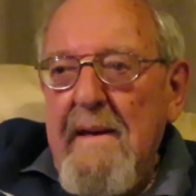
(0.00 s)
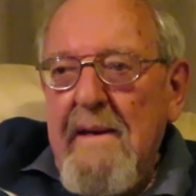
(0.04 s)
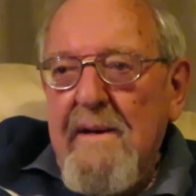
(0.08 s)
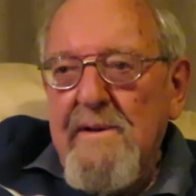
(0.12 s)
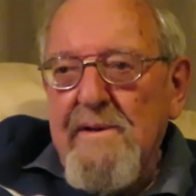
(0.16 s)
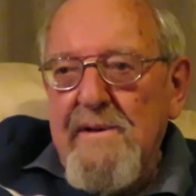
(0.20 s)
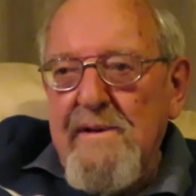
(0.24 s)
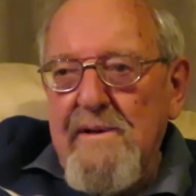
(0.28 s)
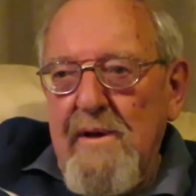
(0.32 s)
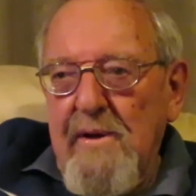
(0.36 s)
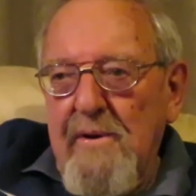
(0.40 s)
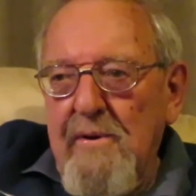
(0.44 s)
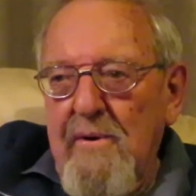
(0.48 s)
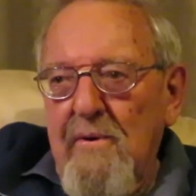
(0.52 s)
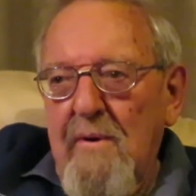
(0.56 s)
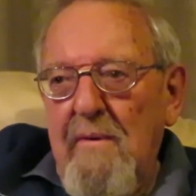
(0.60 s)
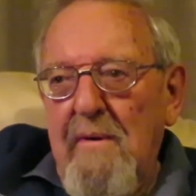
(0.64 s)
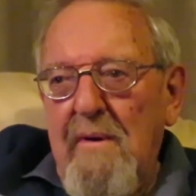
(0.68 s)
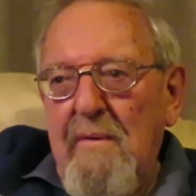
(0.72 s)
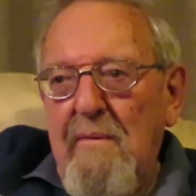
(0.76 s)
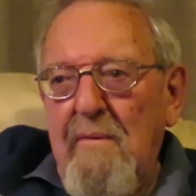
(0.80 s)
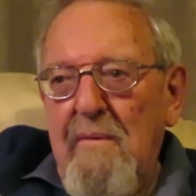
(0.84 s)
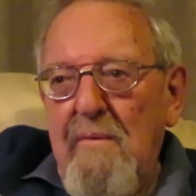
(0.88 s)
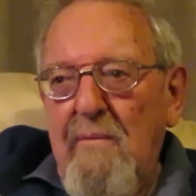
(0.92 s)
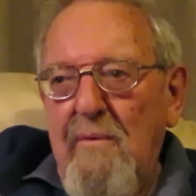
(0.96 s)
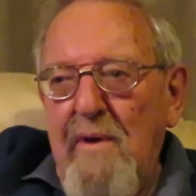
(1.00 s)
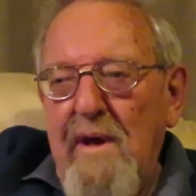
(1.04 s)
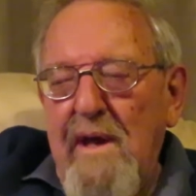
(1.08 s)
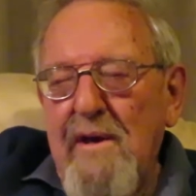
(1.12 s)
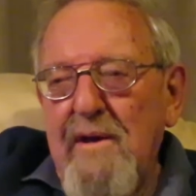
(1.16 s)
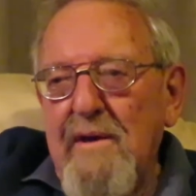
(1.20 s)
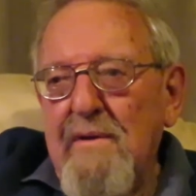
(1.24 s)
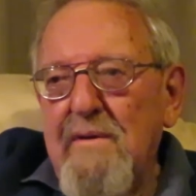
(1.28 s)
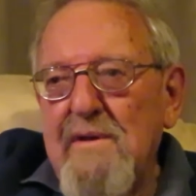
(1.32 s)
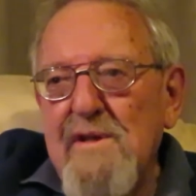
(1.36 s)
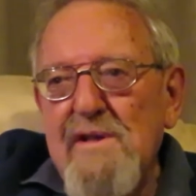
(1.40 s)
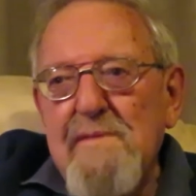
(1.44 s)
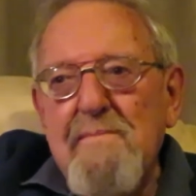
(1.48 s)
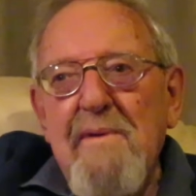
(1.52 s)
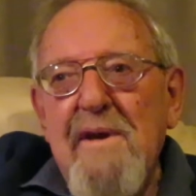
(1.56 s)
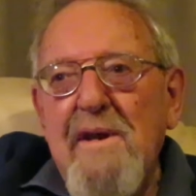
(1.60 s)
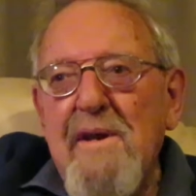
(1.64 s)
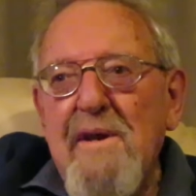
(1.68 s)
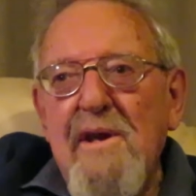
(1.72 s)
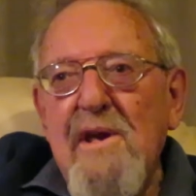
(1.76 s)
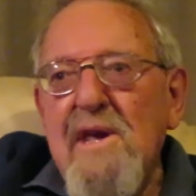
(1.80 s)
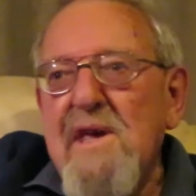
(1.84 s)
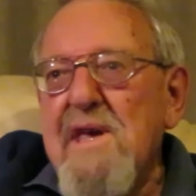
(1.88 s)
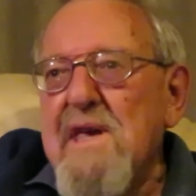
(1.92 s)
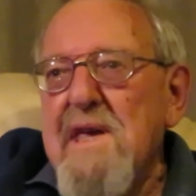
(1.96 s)
So we had
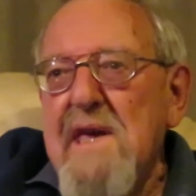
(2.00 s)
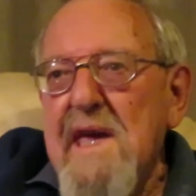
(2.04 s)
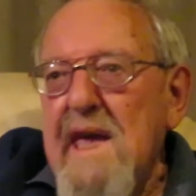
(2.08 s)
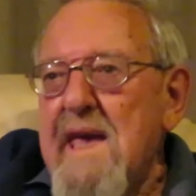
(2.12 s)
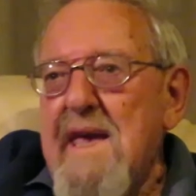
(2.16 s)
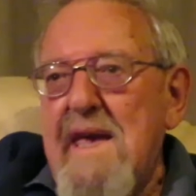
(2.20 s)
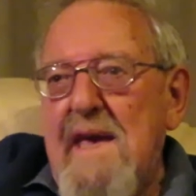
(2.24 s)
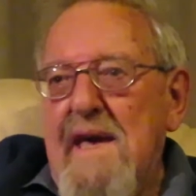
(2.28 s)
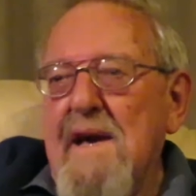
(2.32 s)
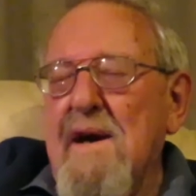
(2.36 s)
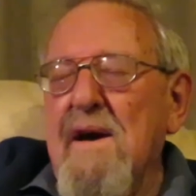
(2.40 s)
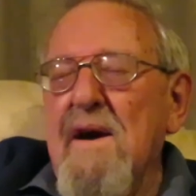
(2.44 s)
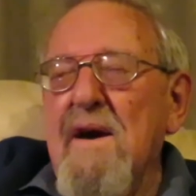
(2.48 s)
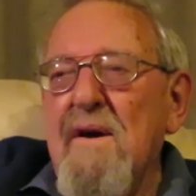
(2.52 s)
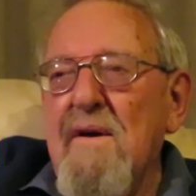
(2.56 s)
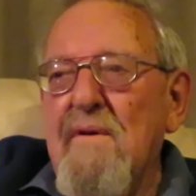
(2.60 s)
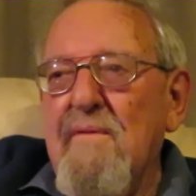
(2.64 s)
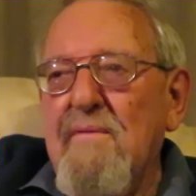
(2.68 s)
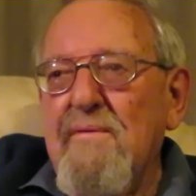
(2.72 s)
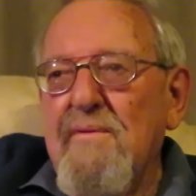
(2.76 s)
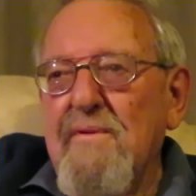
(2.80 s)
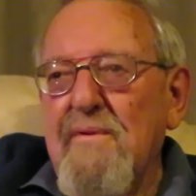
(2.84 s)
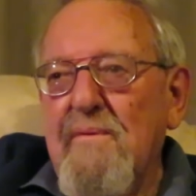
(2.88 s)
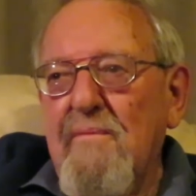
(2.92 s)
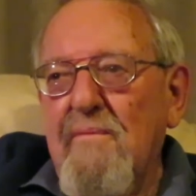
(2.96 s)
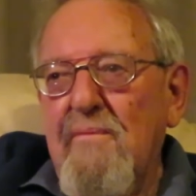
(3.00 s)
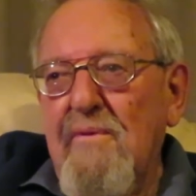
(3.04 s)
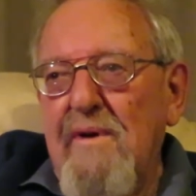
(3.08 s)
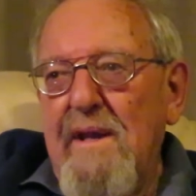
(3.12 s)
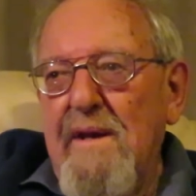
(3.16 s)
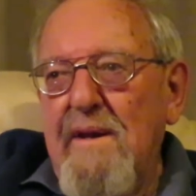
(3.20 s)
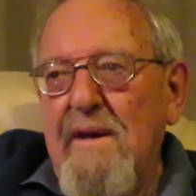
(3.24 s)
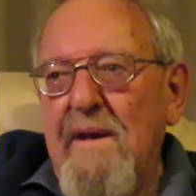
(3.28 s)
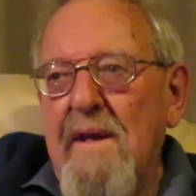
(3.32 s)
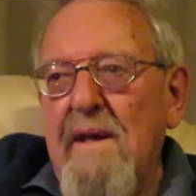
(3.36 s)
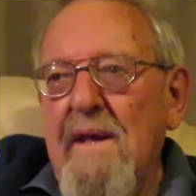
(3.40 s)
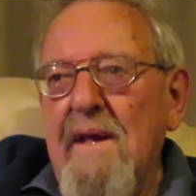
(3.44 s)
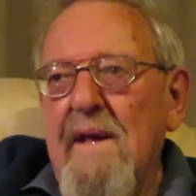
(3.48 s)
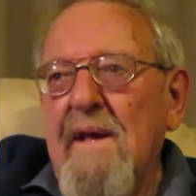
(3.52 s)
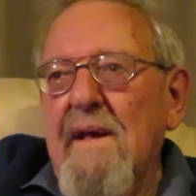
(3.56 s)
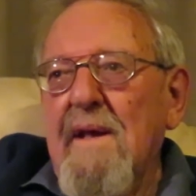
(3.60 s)
spent a year from when